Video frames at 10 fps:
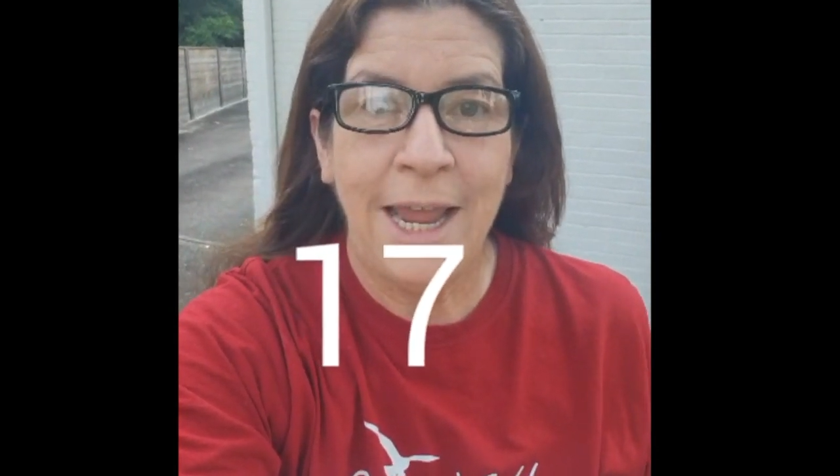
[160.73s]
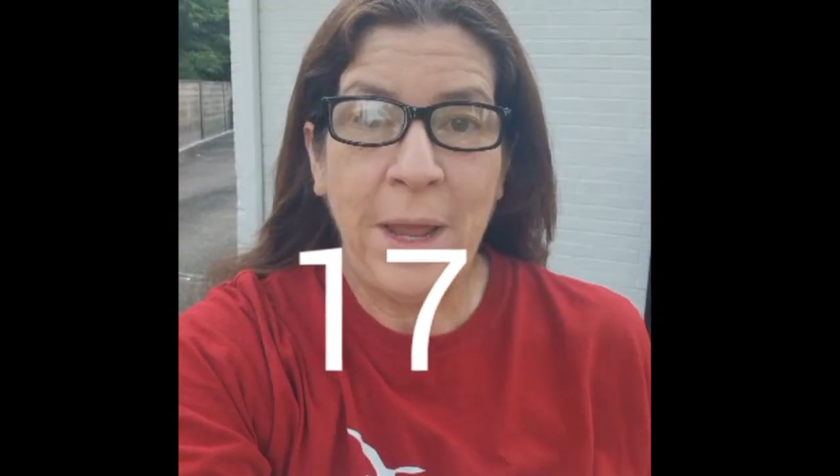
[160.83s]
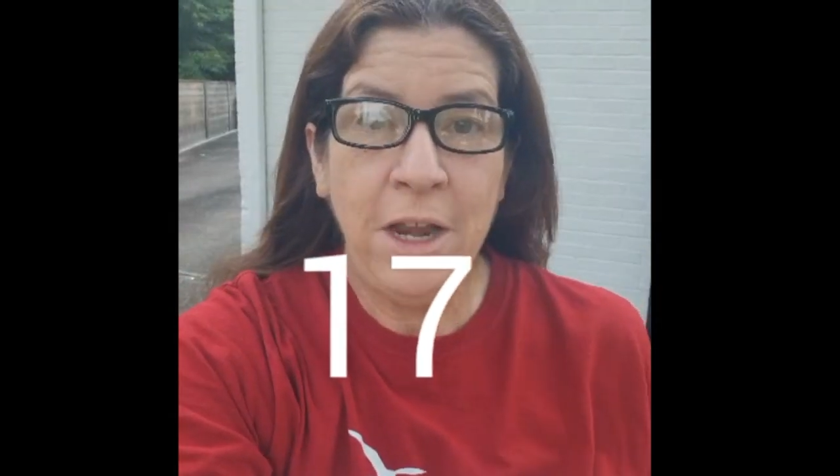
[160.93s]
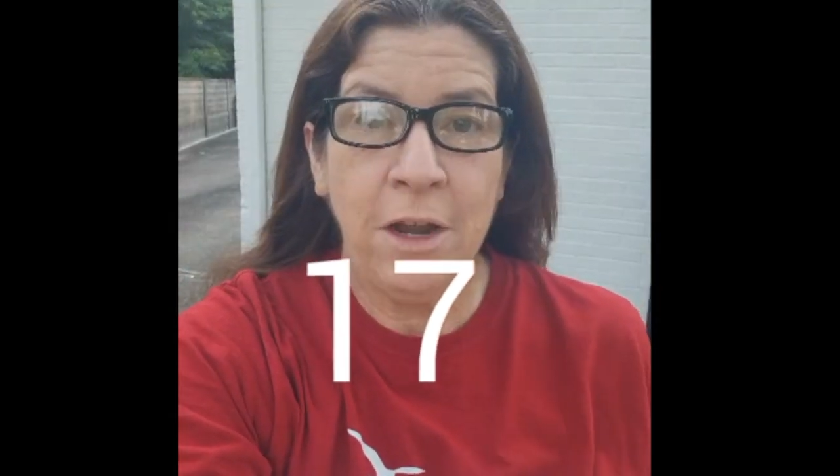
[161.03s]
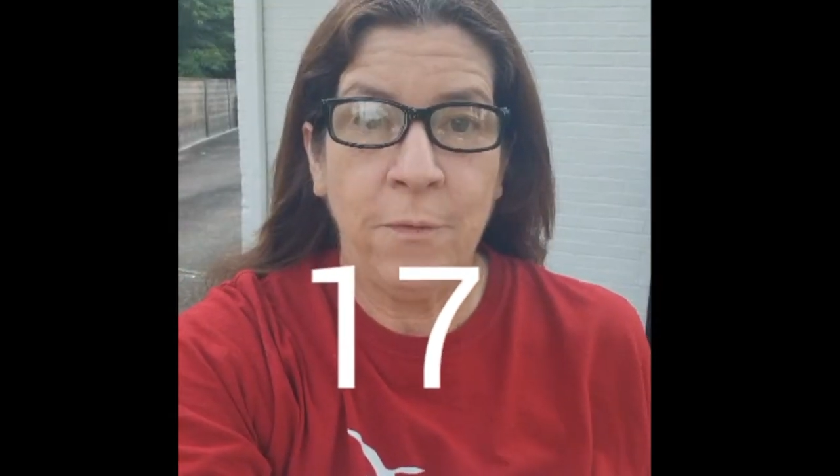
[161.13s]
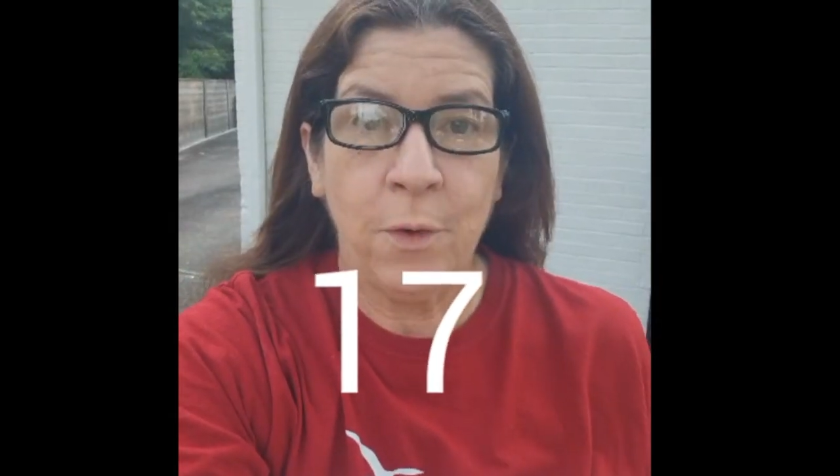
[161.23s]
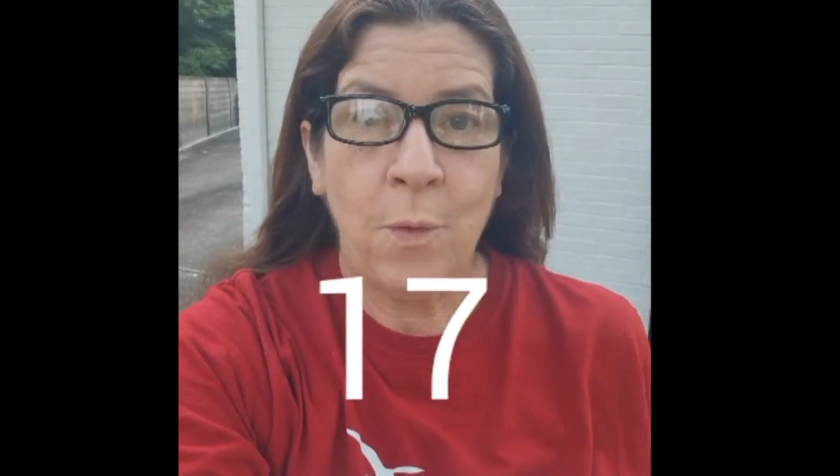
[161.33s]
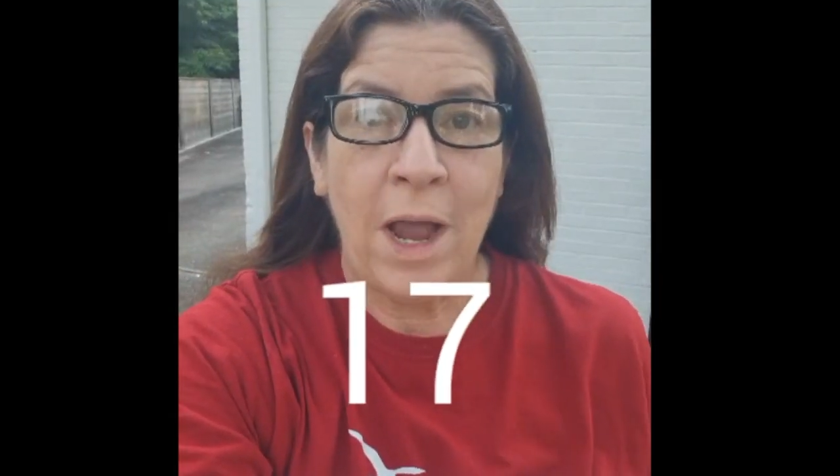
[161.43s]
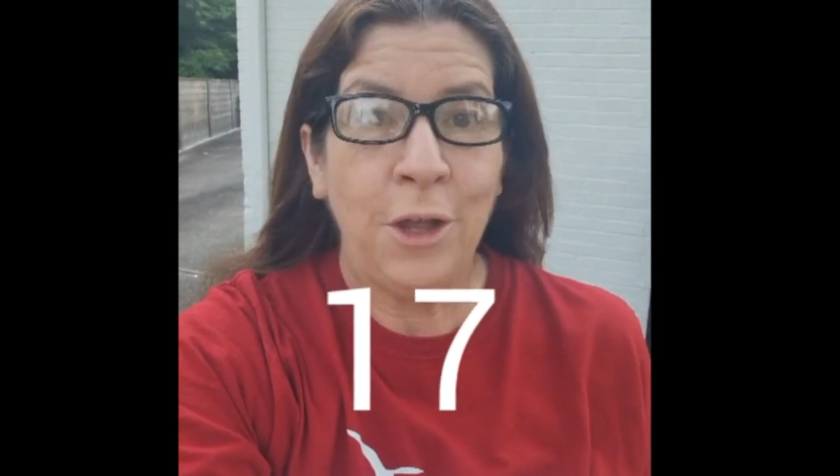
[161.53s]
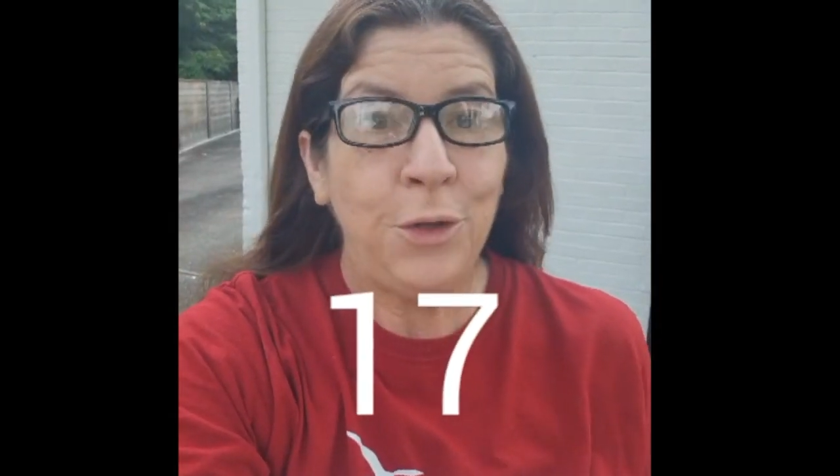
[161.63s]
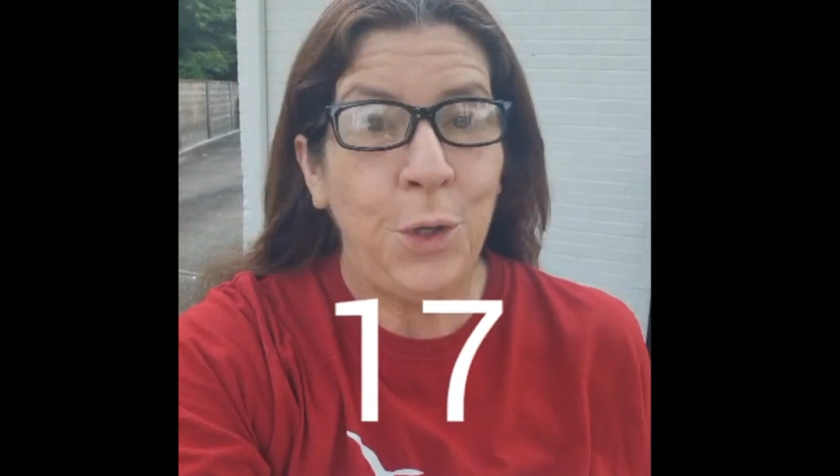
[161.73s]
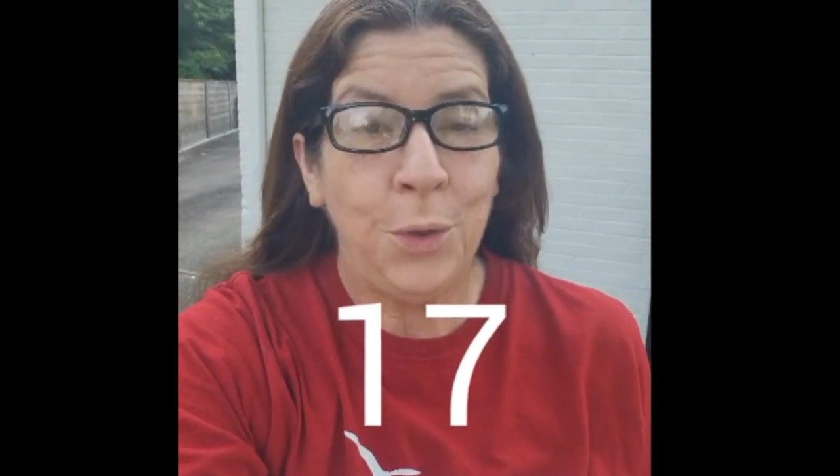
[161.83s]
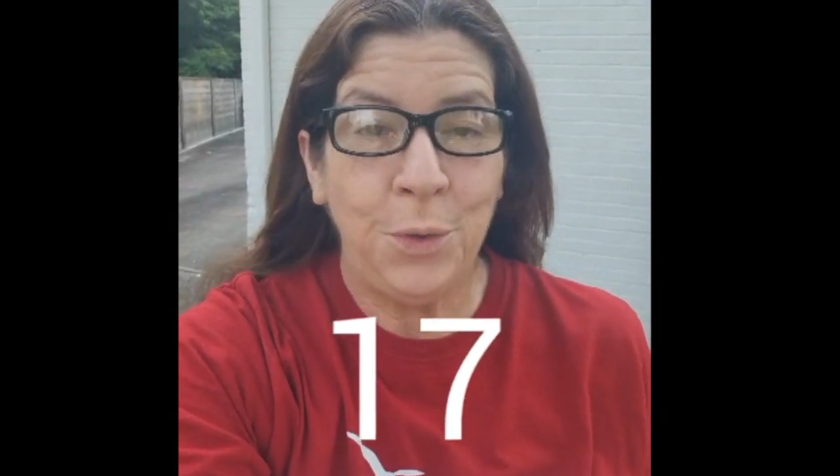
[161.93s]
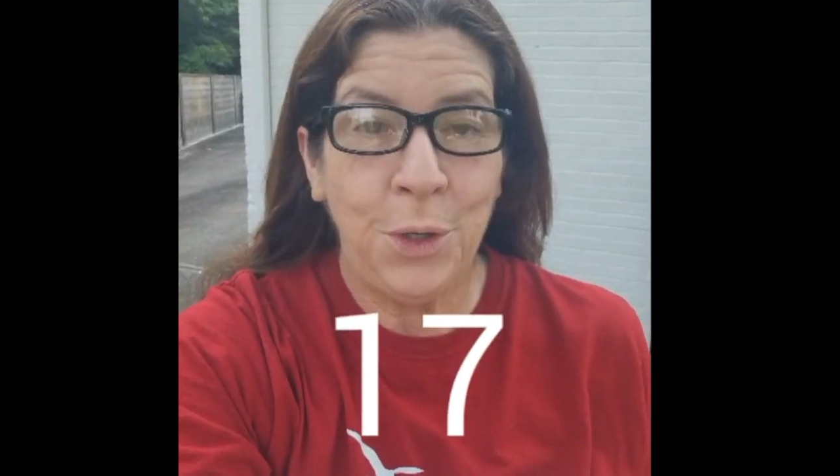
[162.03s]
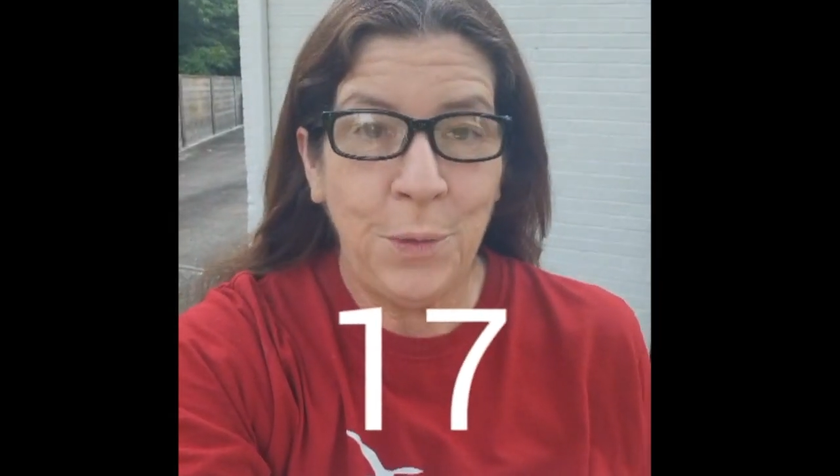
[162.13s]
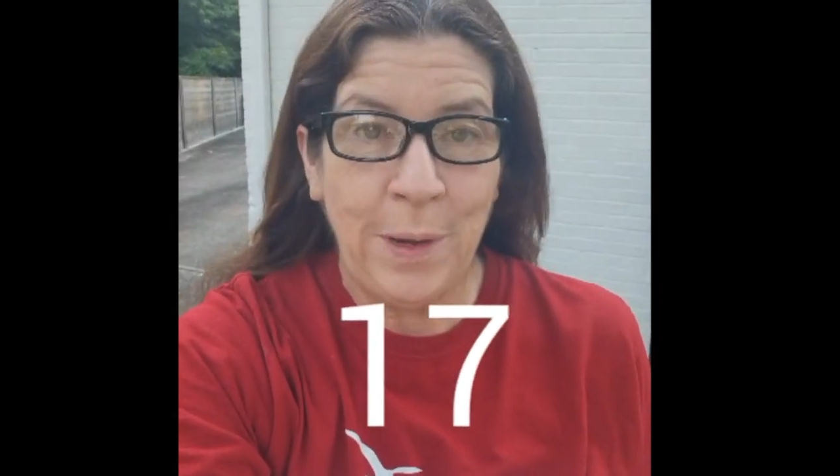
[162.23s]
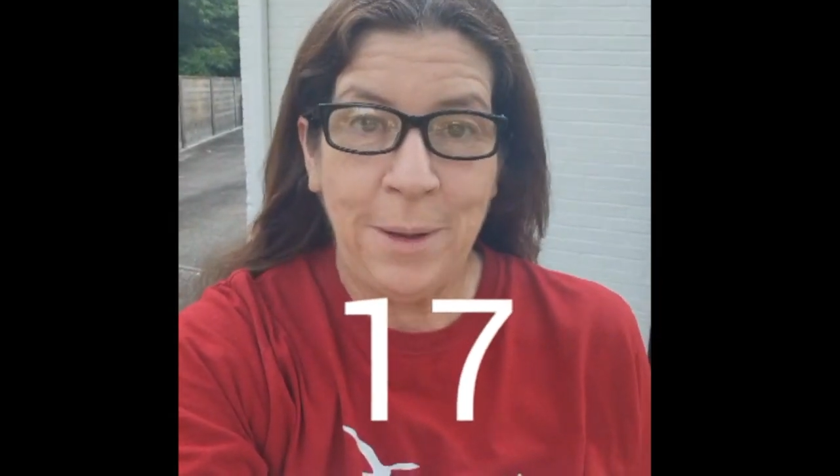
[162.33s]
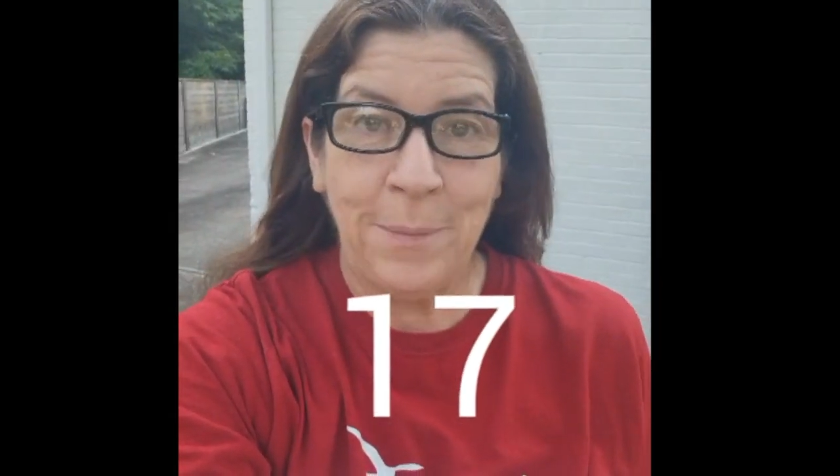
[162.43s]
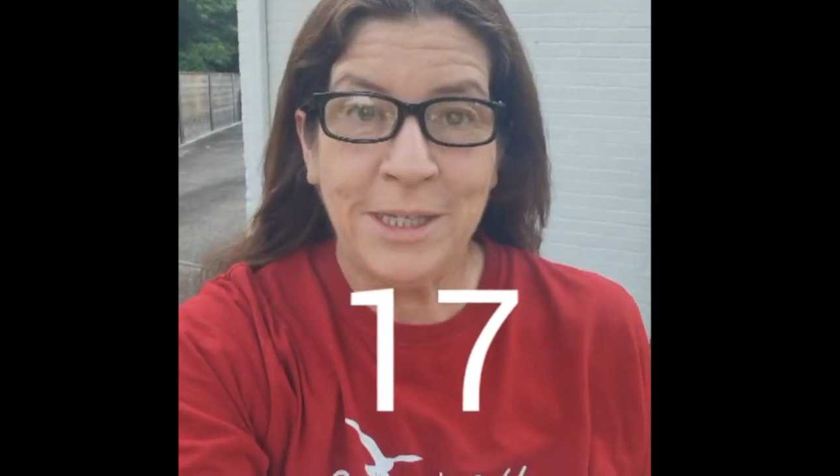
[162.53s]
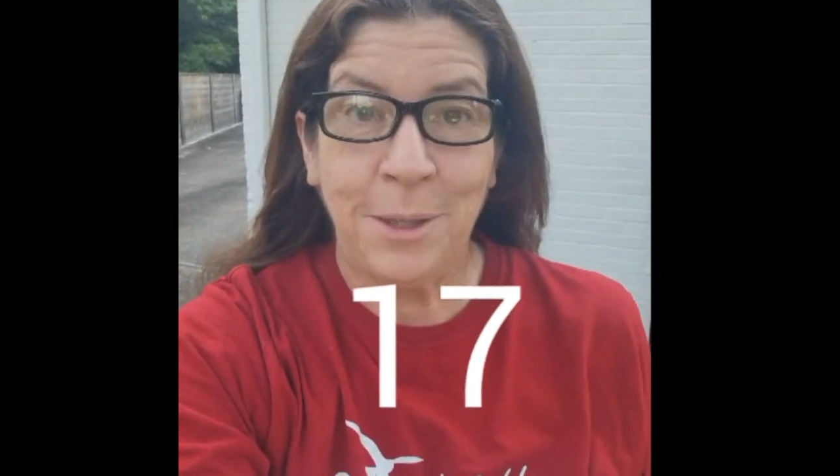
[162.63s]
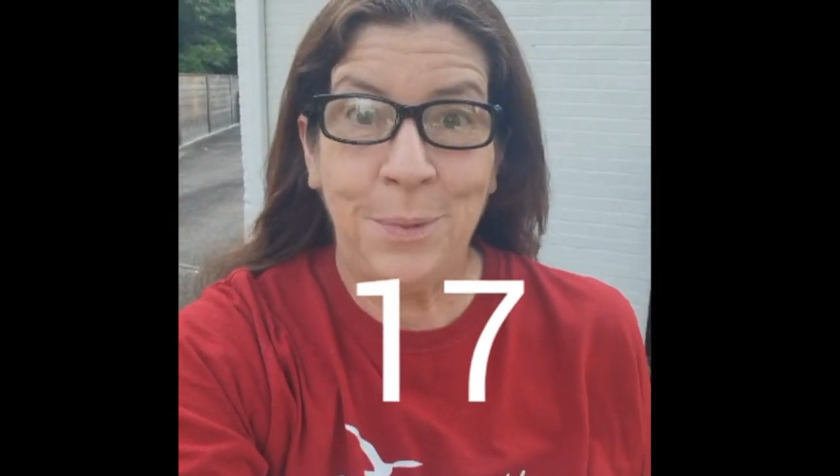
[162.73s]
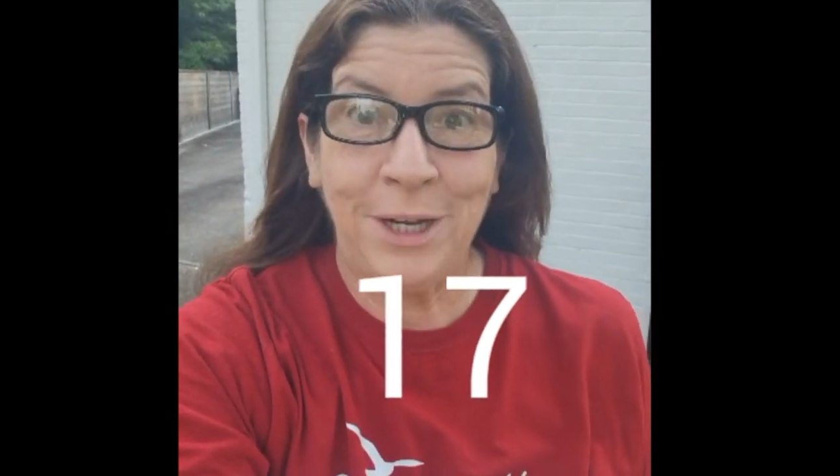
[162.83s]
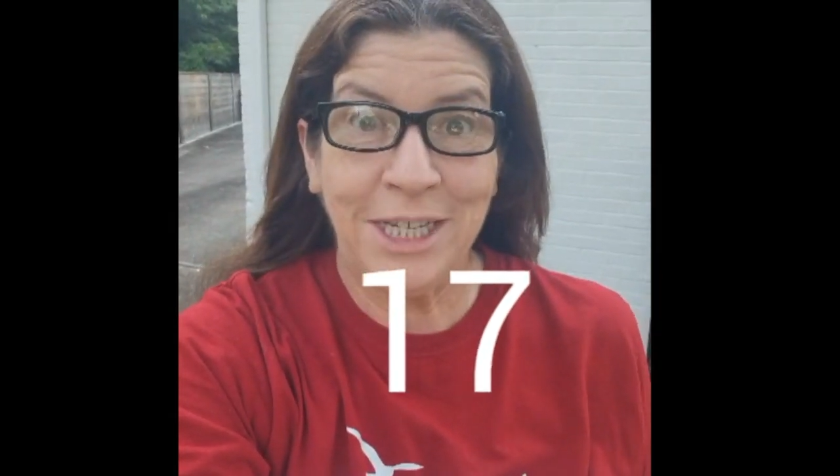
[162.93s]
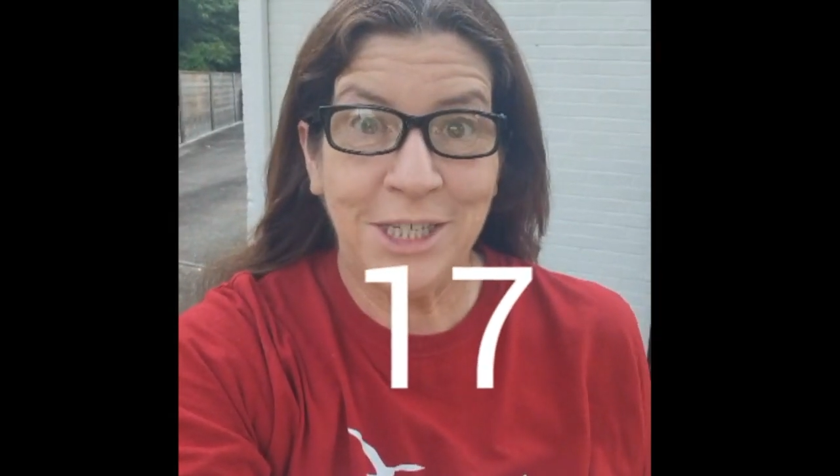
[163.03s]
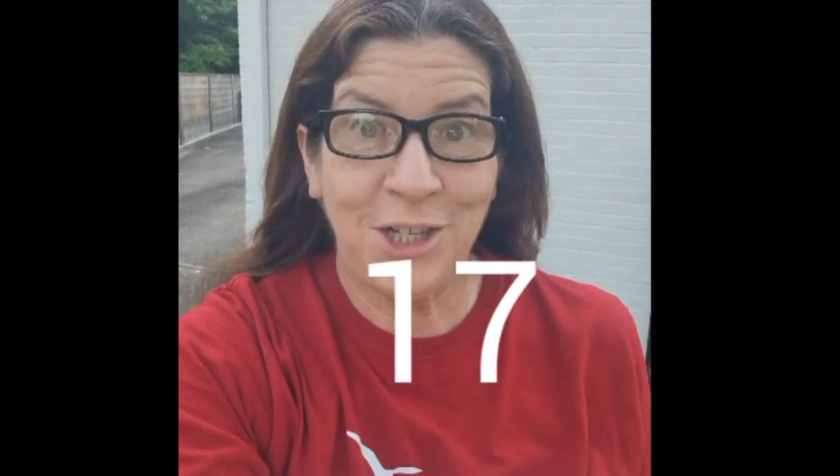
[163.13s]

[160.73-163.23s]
Been here for a while. You knew him as the biggest